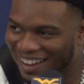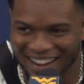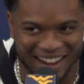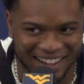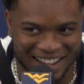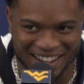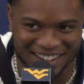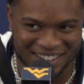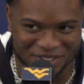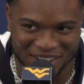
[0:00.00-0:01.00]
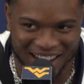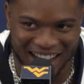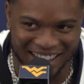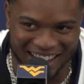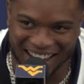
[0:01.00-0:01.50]
I can't get this one.
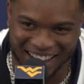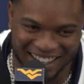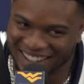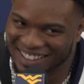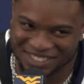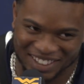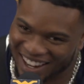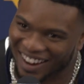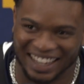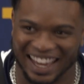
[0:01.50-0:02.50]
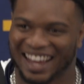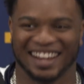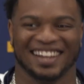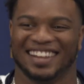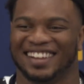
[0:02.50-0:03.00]
I can't get this one out. I can't.